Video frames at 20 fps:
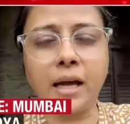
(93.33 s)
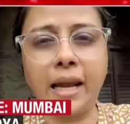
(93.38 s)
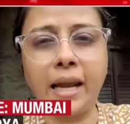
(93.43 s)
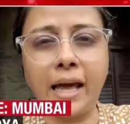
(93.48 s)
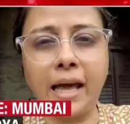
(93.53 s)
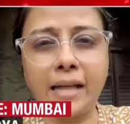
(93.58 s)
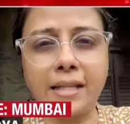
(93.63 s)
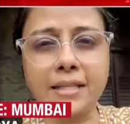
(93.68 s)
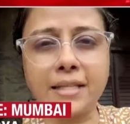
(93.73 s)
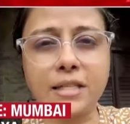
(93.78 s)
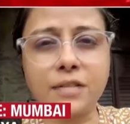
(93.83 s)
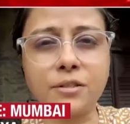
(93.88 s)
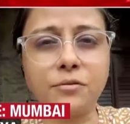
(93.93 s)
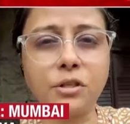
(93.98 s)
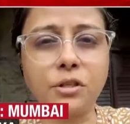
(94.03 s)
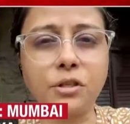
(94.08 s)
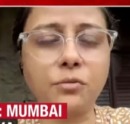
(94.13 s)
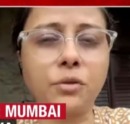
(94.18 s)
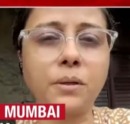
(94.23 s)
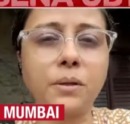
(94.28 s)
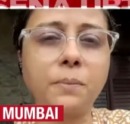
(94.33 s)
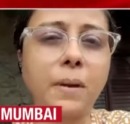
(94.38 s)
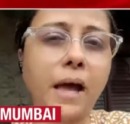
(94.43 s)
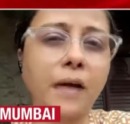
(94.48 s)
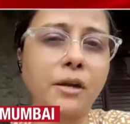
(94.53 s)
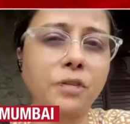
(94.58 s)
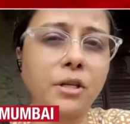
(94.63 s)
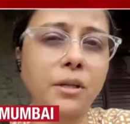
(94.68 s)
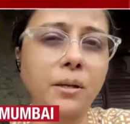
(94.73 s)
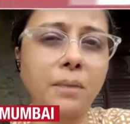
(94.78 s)
alliances which would
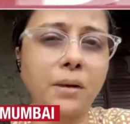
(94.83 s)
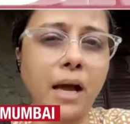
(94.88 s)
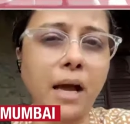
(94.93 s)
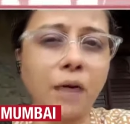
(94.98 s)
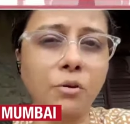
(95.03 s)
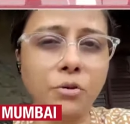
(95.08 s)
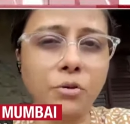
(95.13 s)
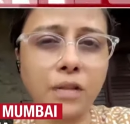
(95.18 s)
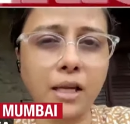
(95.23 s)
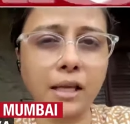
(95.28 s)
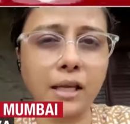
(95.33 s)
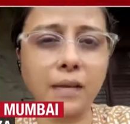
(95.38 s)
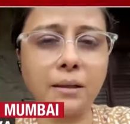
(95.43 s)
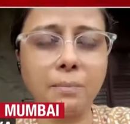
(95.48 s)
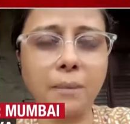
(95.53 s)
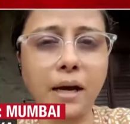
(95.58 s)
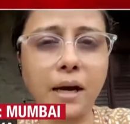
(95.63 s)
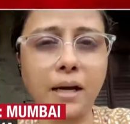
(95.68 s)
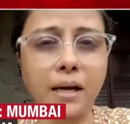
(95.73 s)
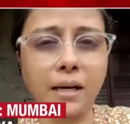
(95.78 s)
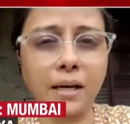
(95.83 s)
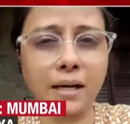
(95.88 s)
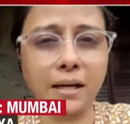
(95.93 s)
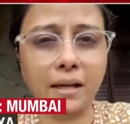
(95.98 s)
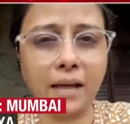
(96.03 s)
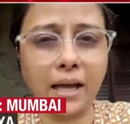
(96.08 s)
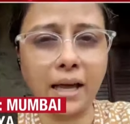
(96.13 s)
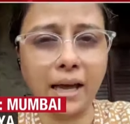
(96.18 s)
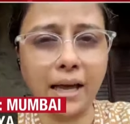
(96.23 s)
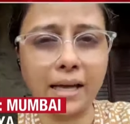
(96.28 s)
actually be outside the
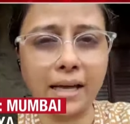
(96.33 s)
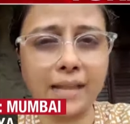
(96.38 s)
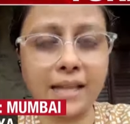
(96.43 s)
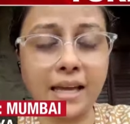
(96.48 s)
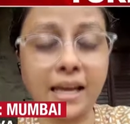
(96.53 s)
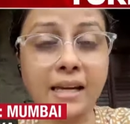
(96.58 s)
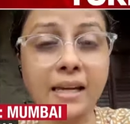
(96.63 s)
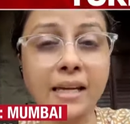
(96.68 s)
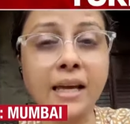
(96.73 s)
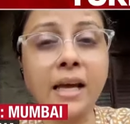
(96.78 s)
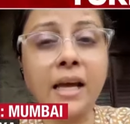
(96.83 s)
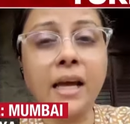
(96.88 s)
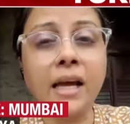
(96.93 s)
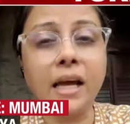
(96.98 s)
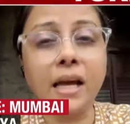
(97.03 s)
uh, alliance and,